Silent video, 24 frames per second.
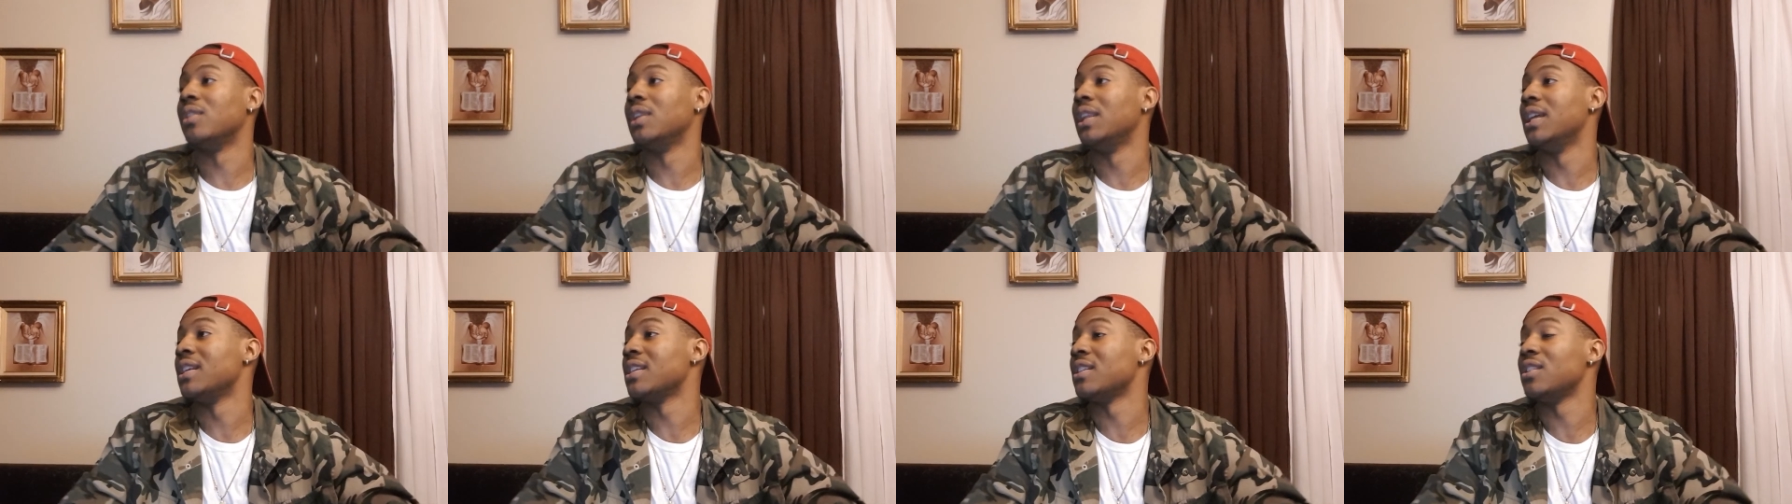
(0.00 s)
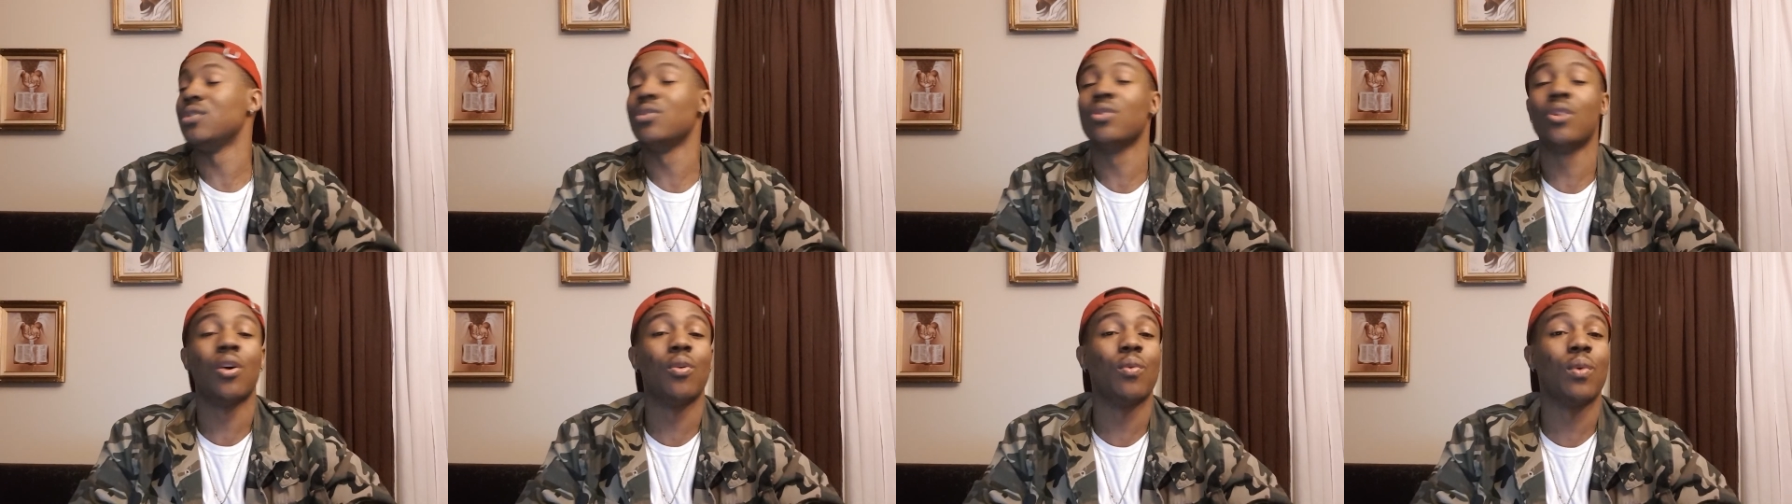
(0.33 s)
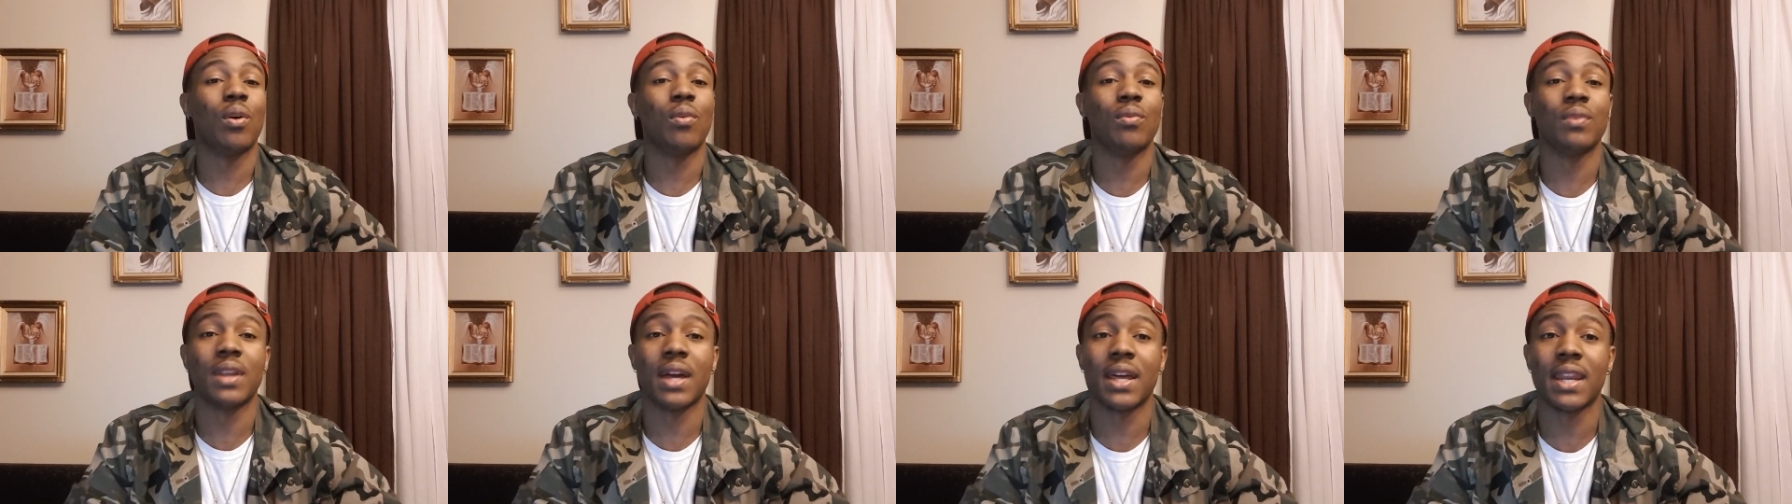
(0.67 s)
Look, you don't
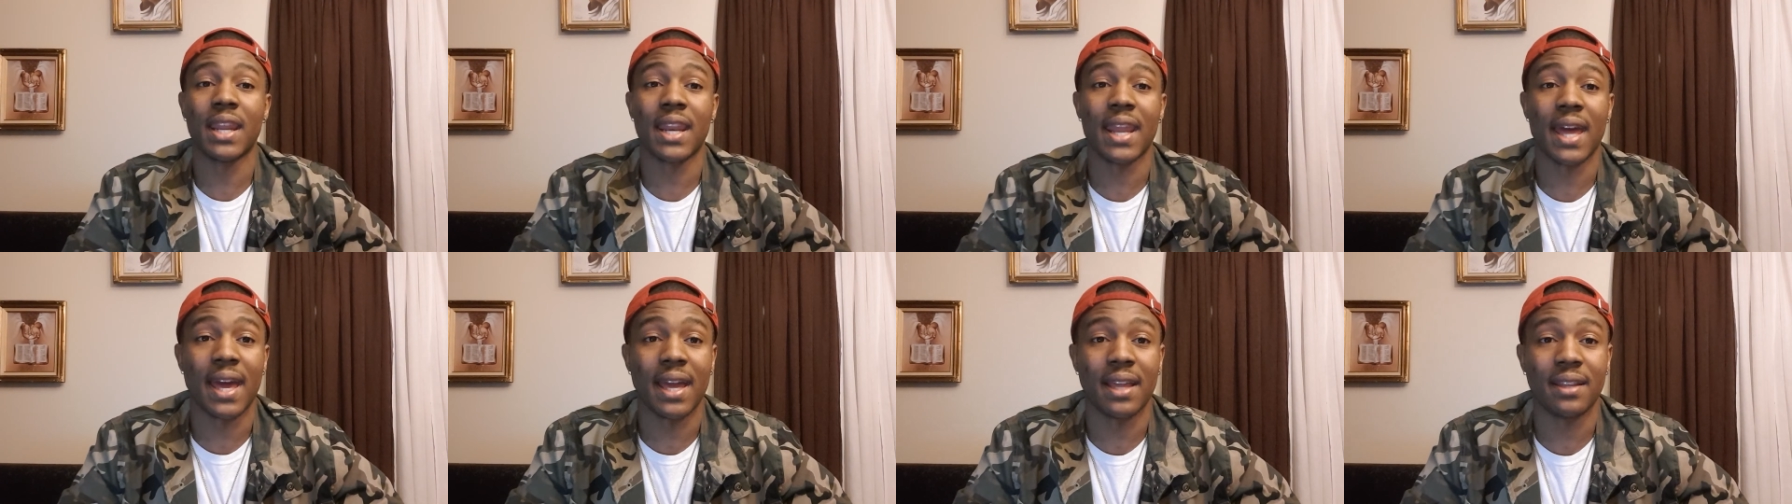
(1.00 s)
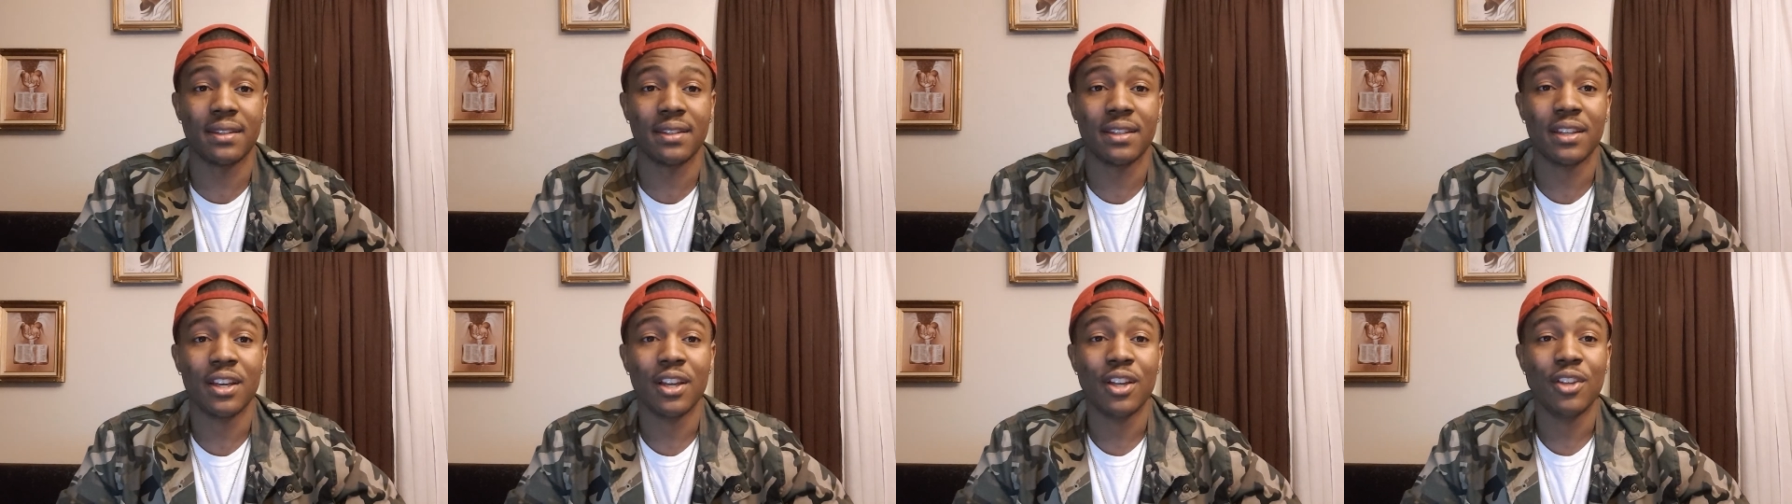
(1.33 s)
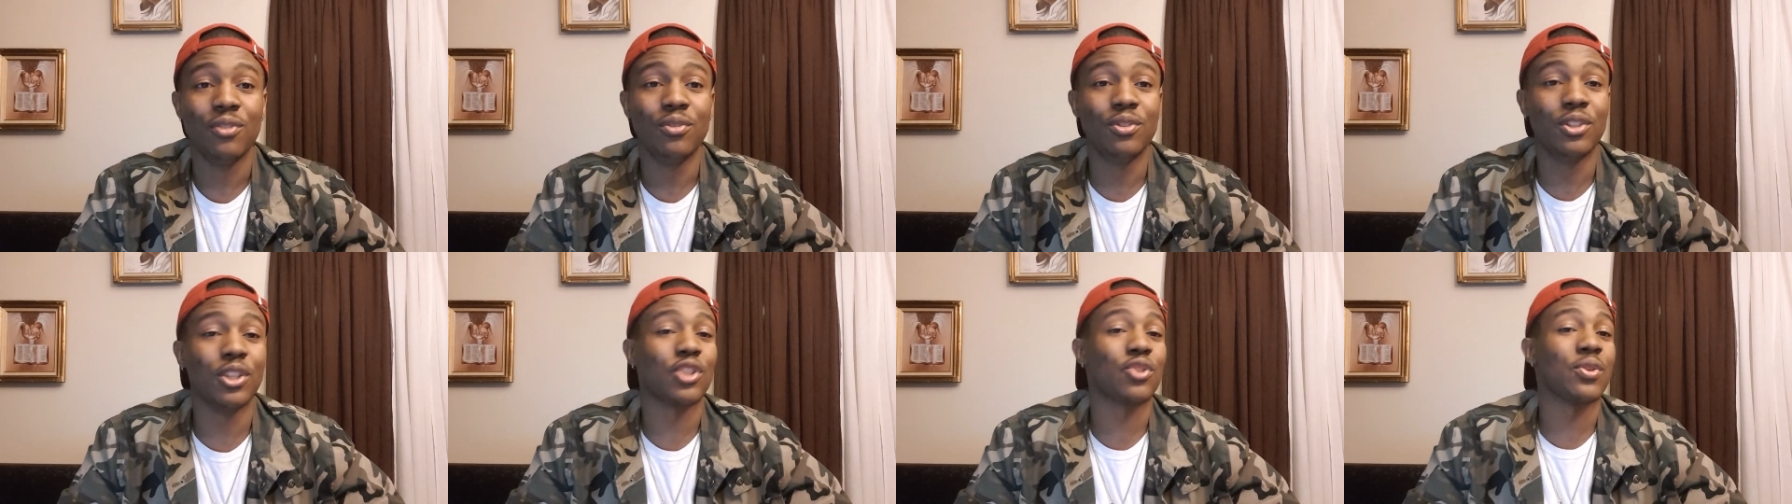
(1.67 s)
want none of that.
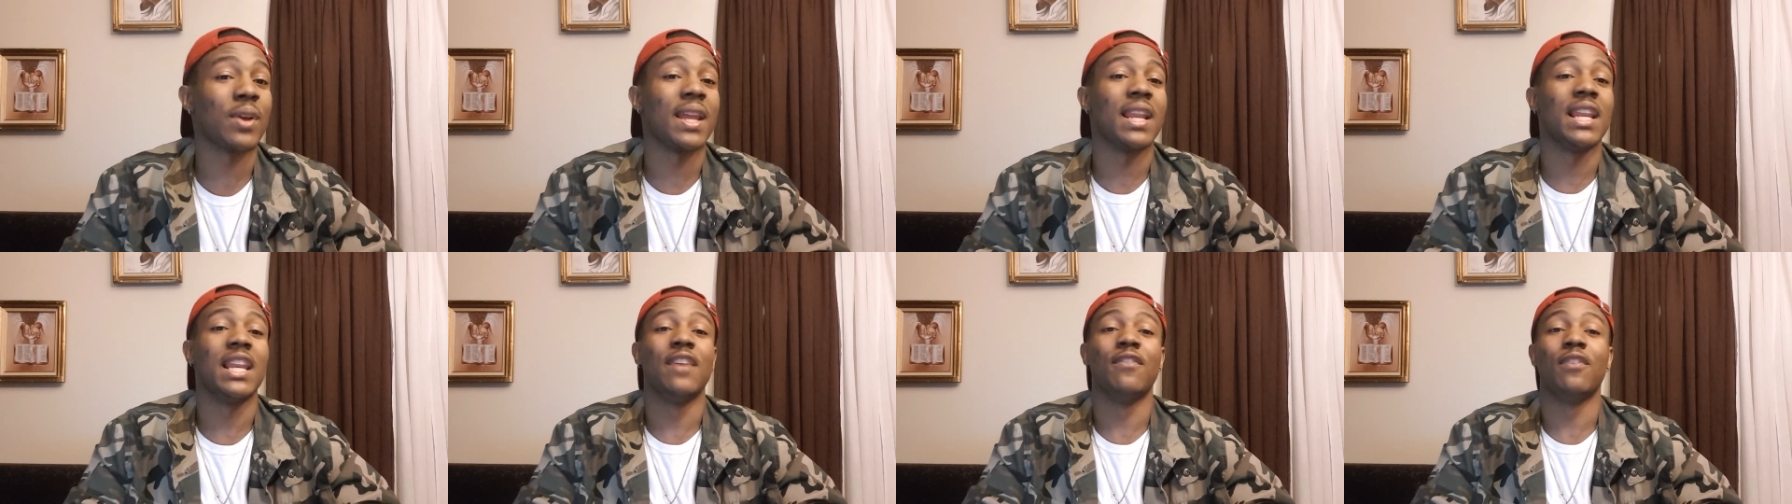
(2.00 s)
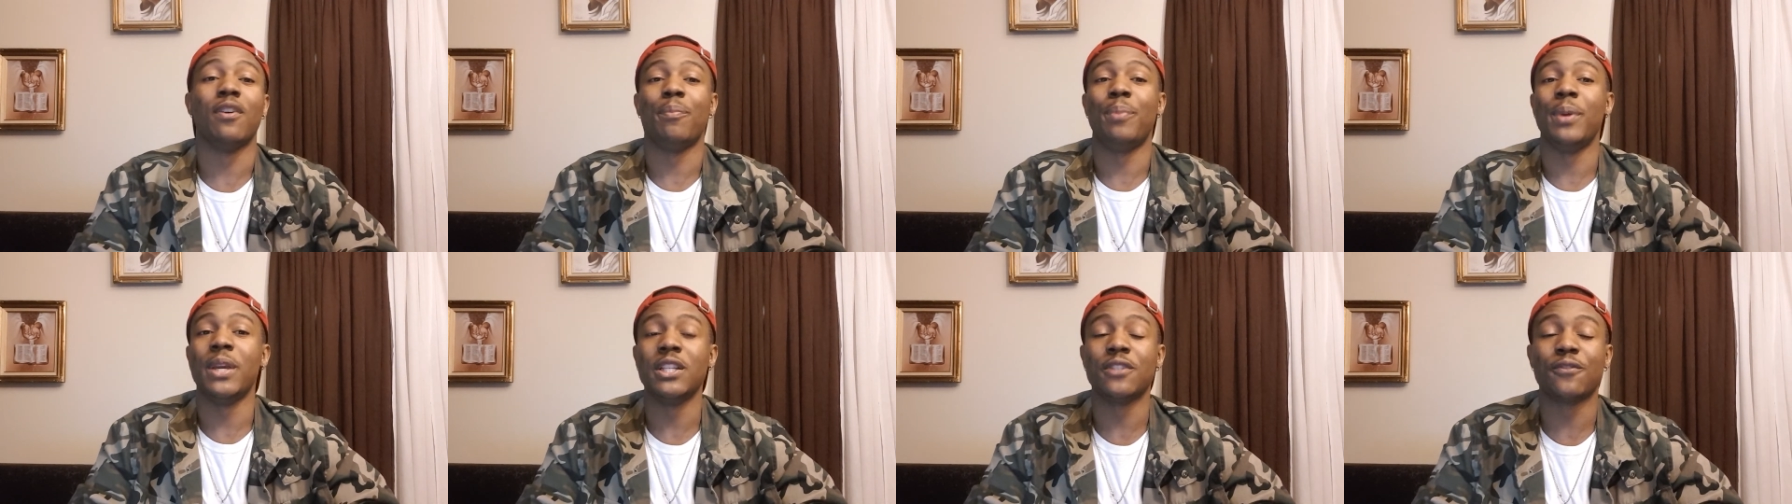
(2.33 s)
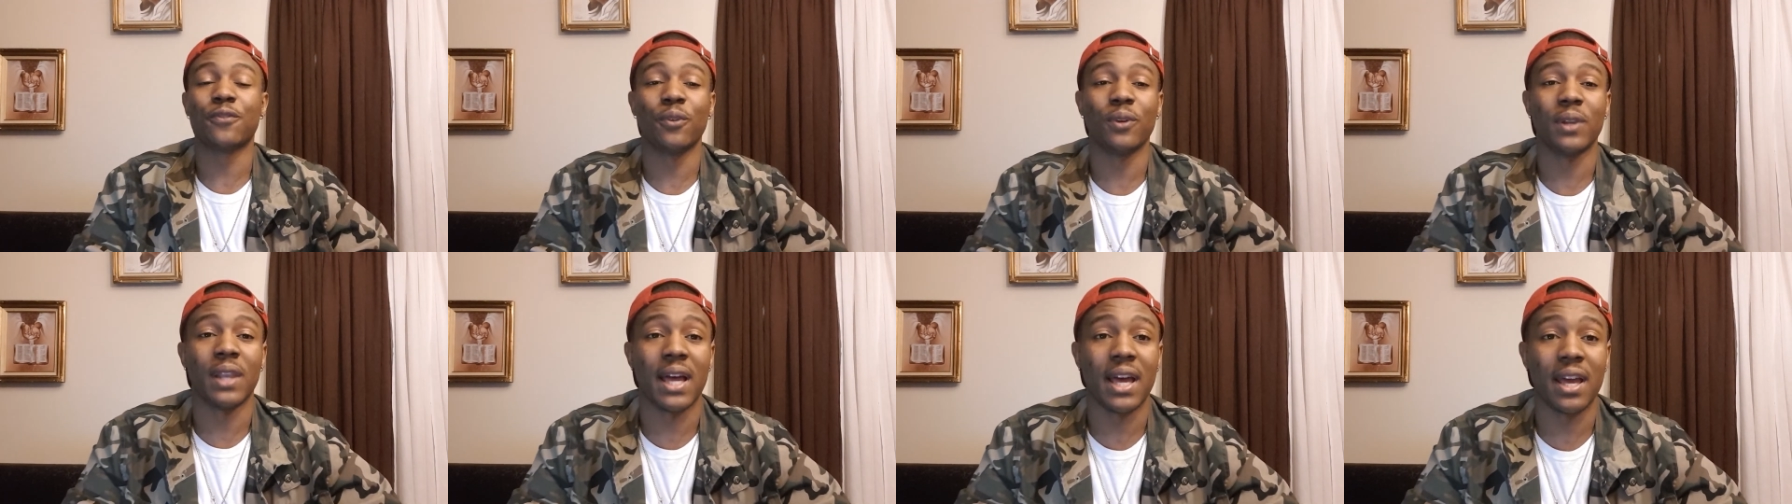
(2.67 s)
You just trying to live a
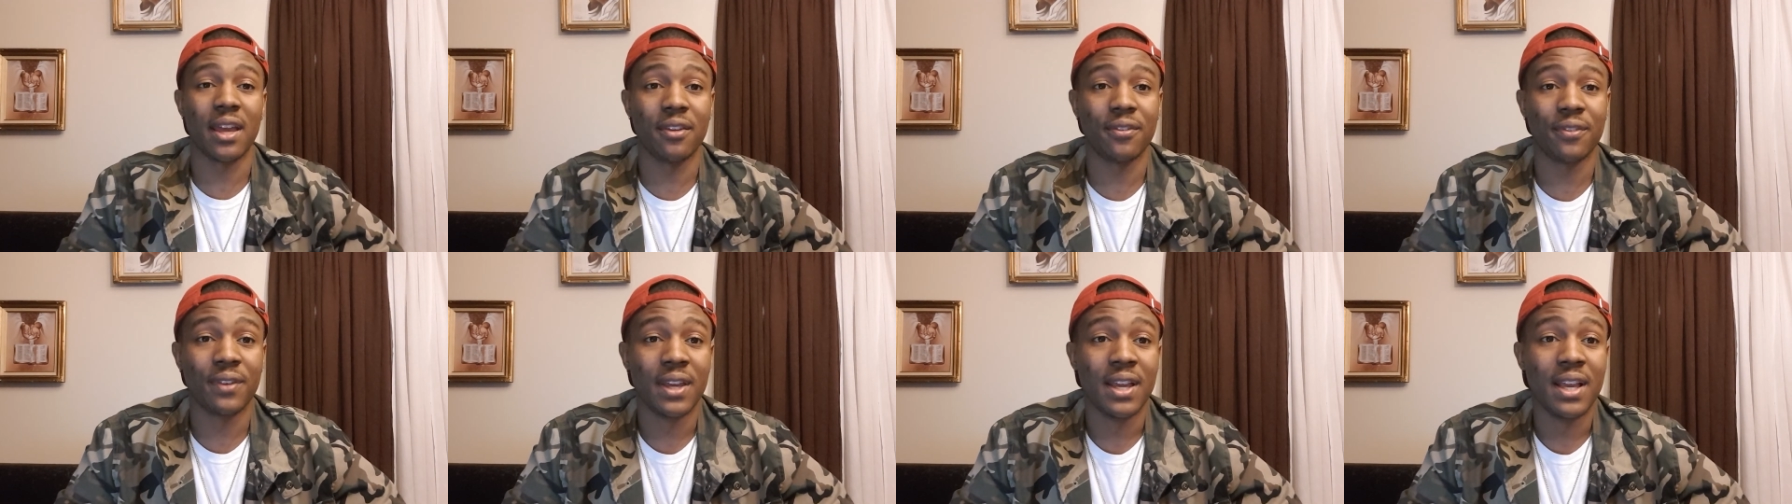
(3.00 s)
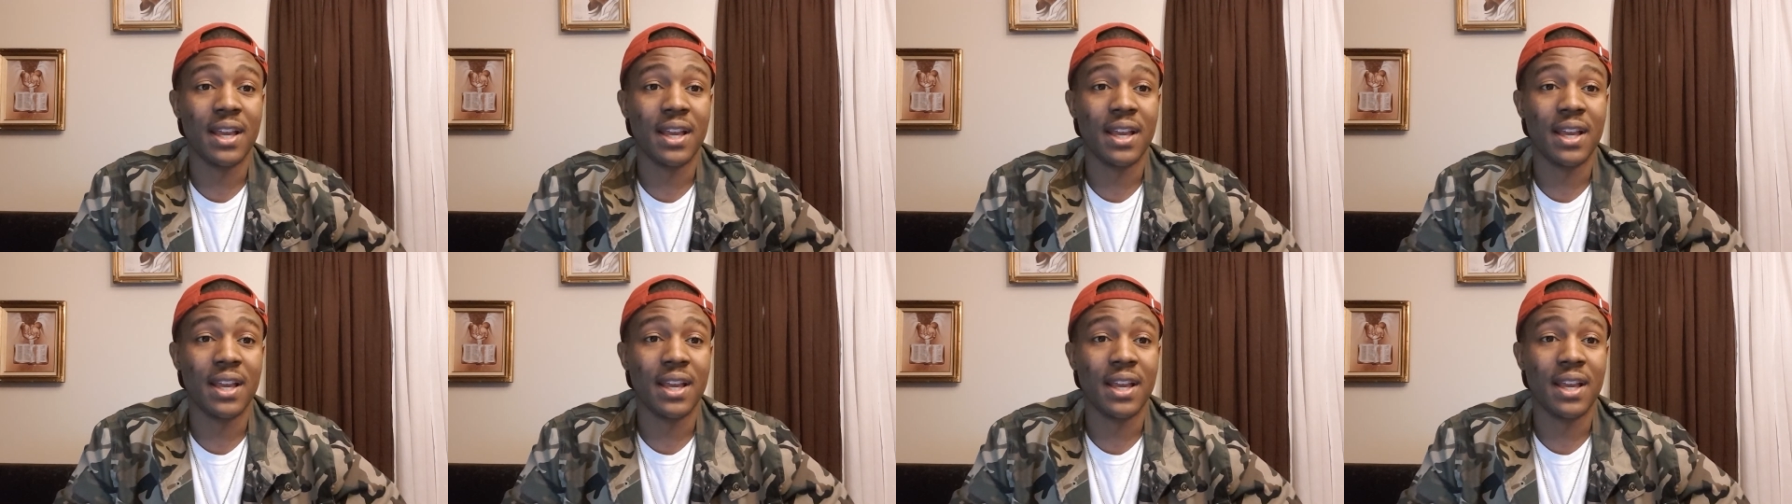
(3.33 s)
peaceful life.